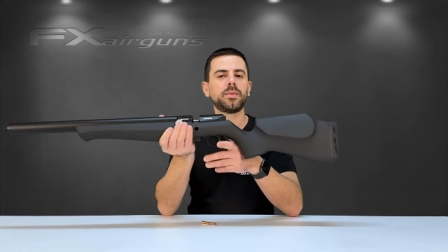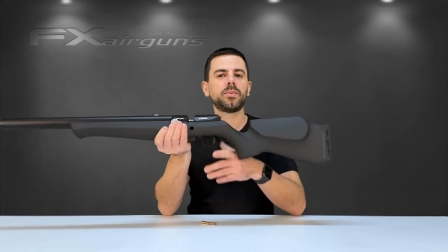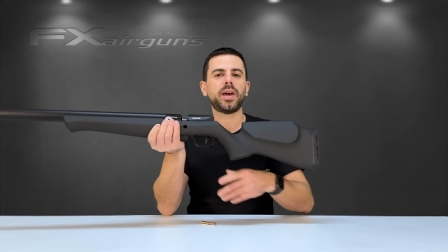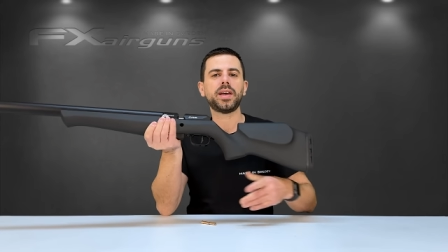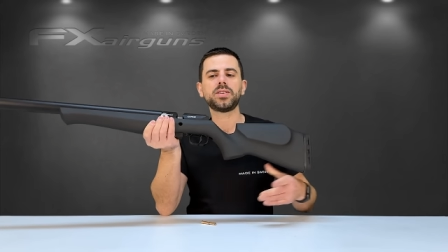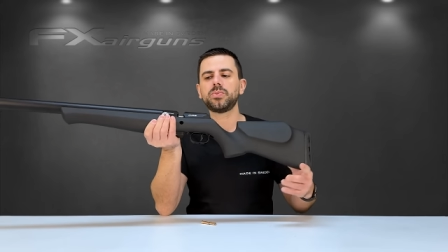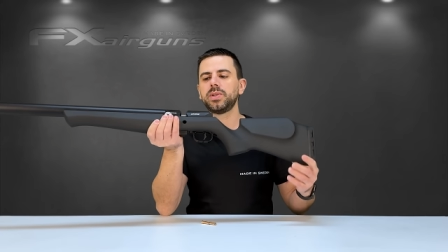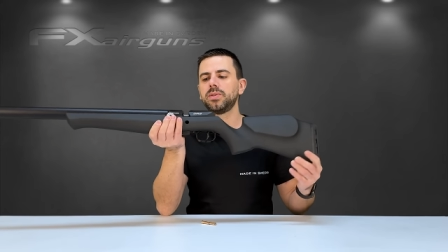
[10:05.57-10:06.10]

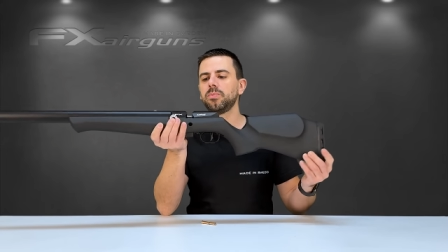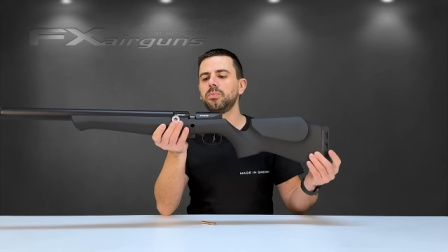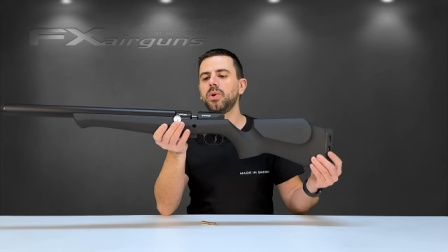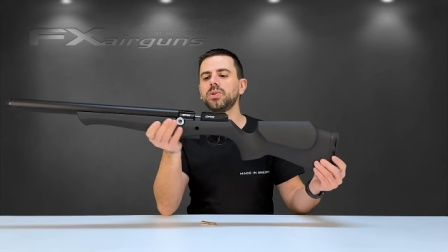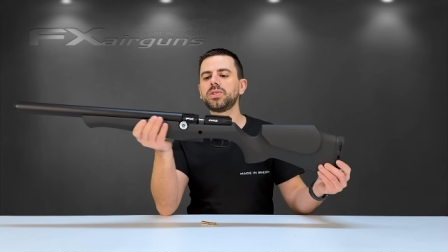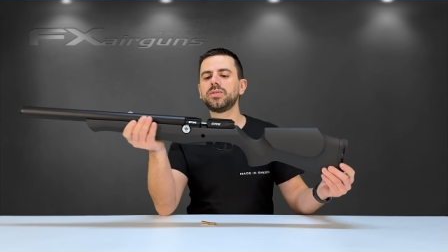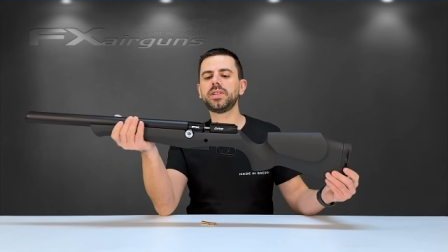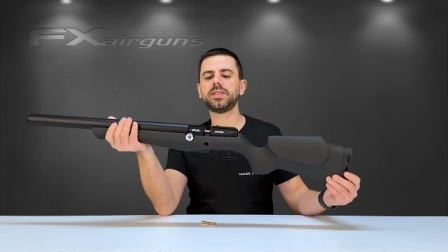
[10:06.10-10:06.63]
as with
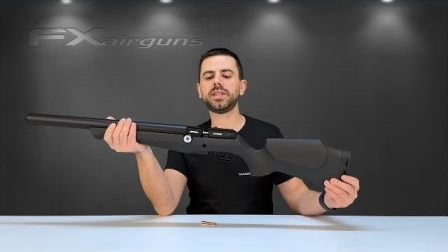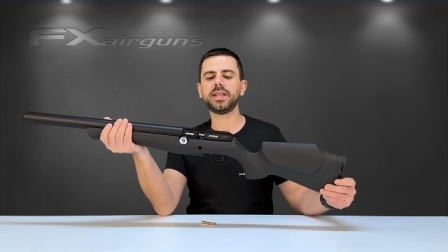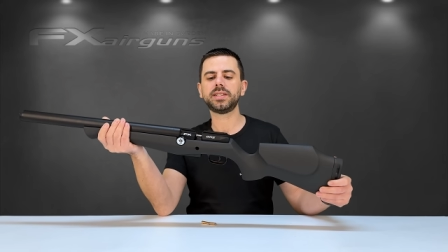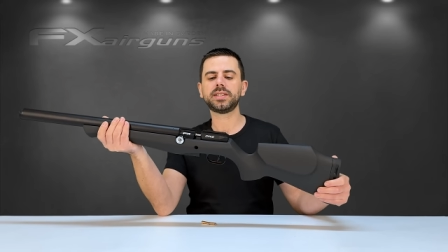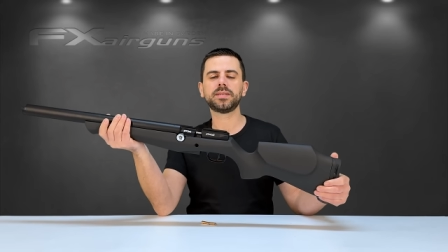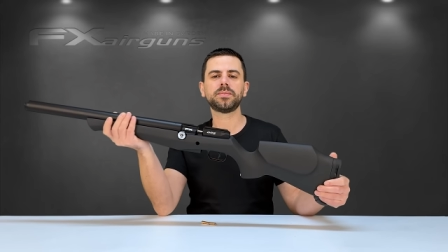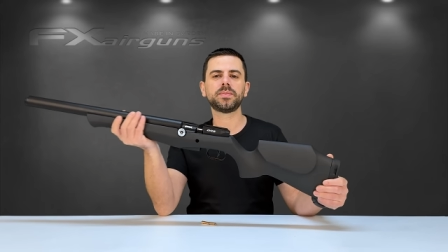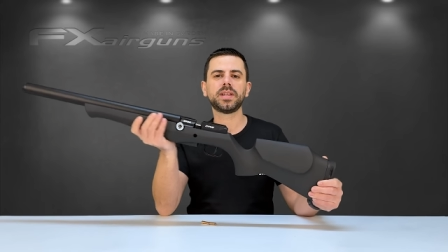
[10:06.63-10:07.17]
most of the
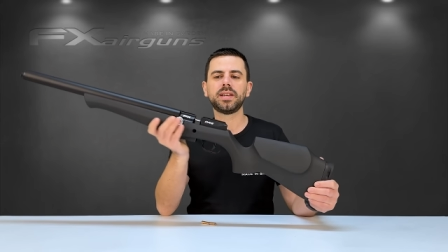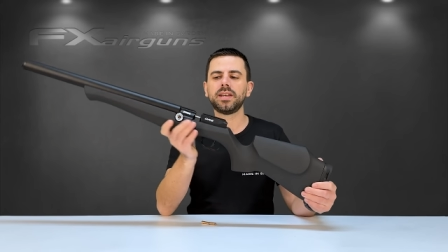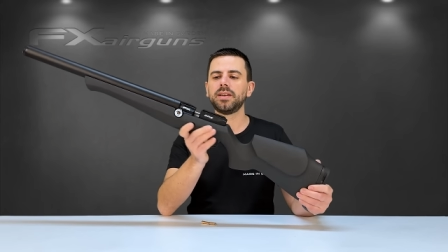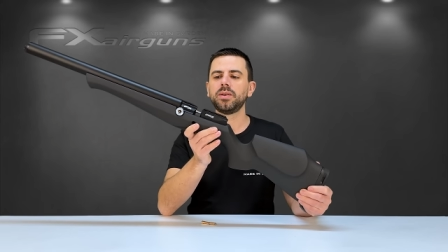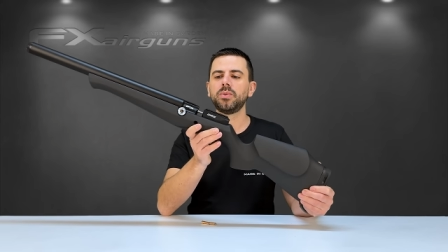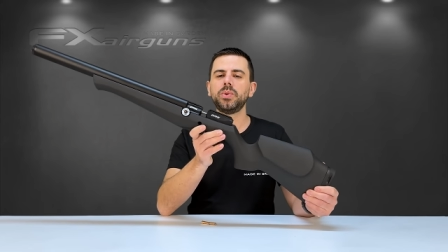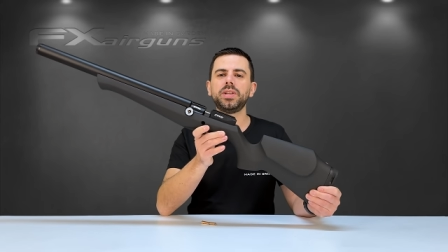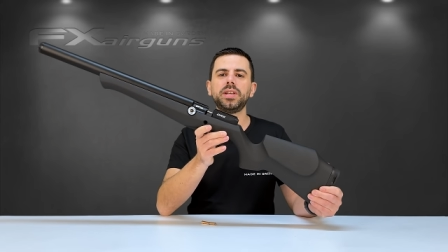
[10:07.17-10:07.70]
things,
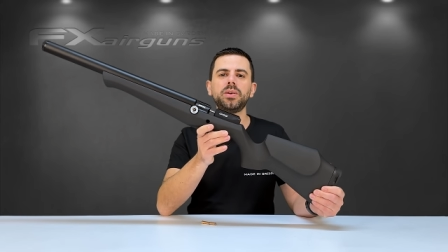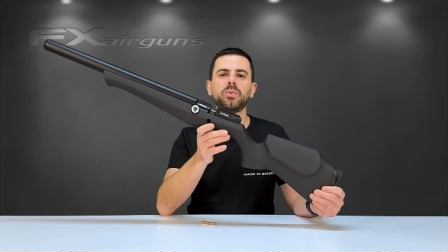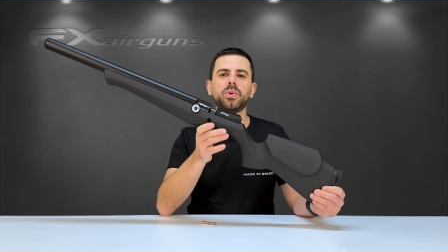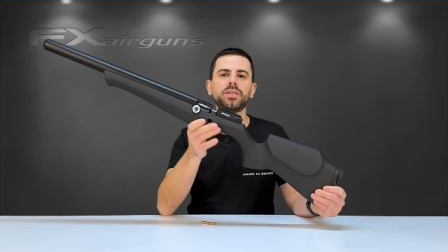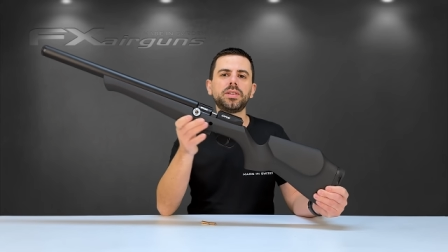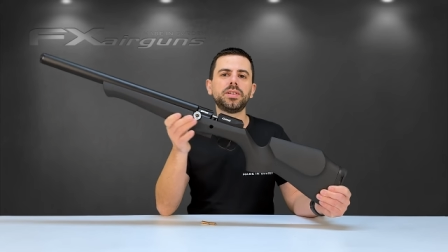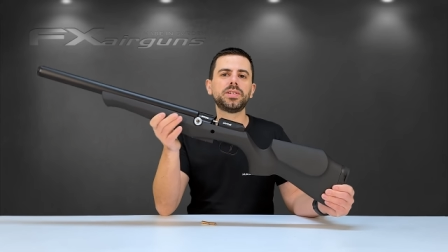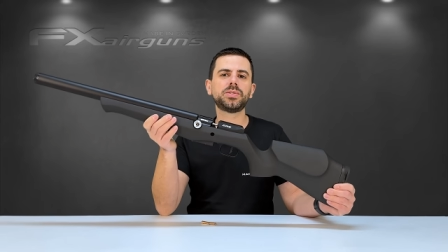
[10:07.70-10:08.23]
we didn't
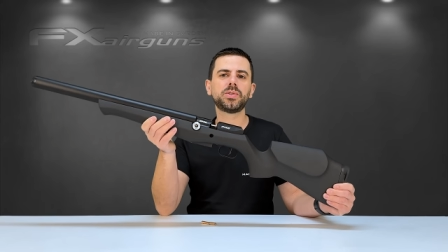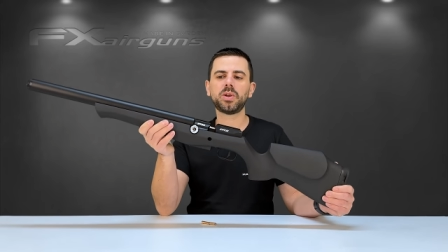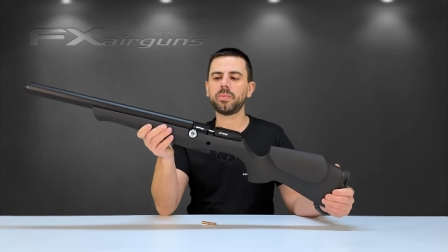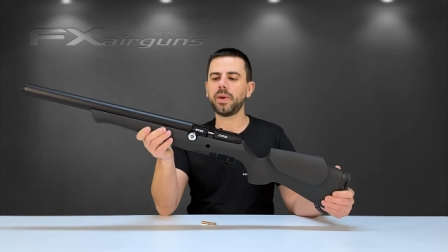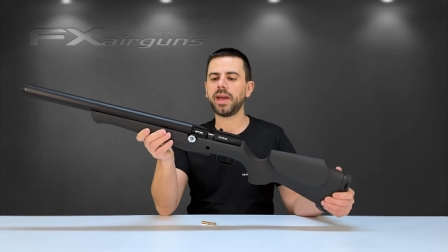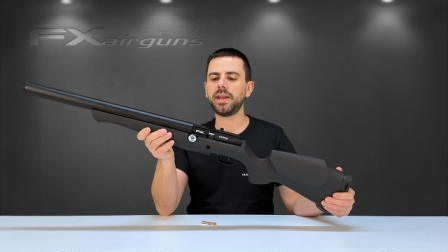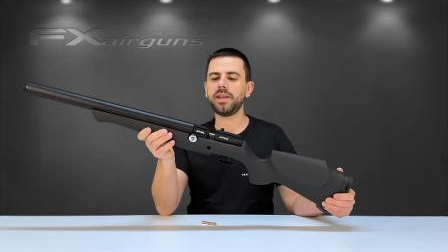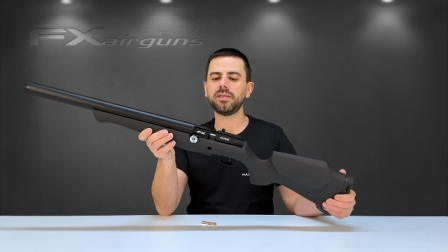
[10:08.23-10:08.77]
want to disturb
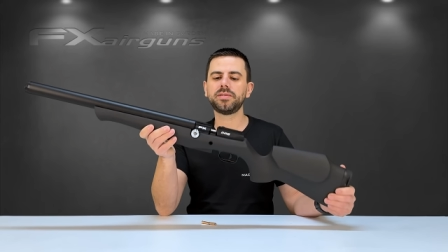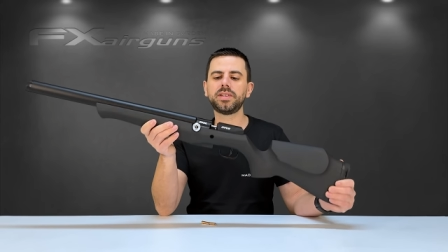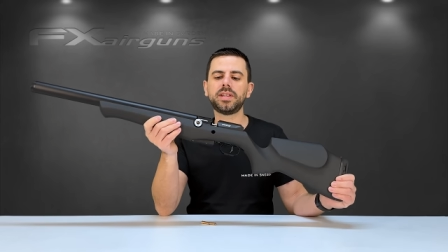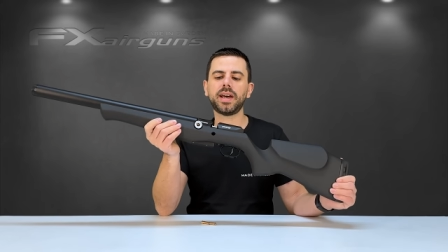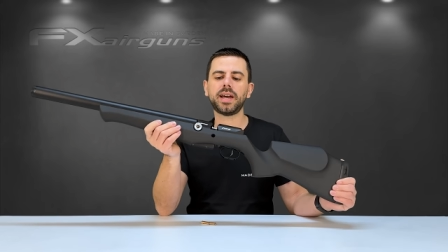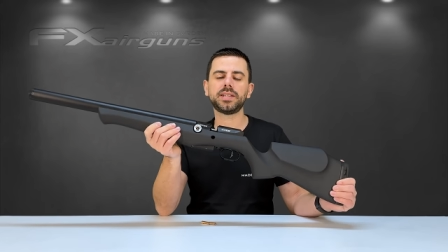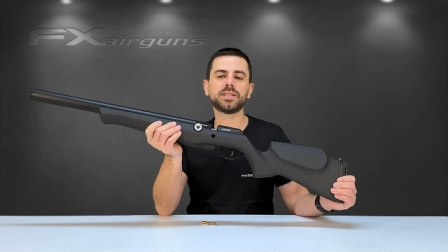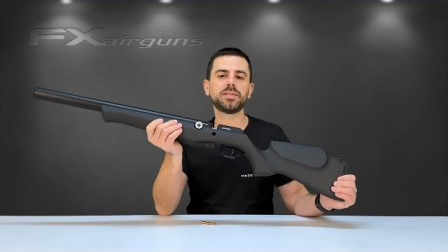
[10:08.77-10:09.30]
any of the
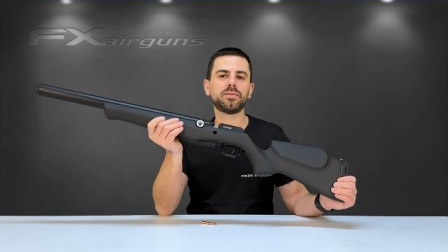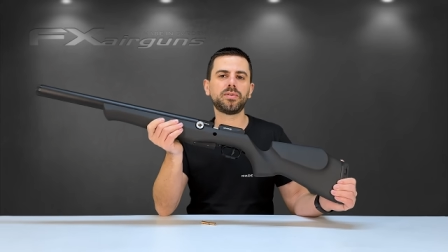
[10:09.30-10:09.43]
nice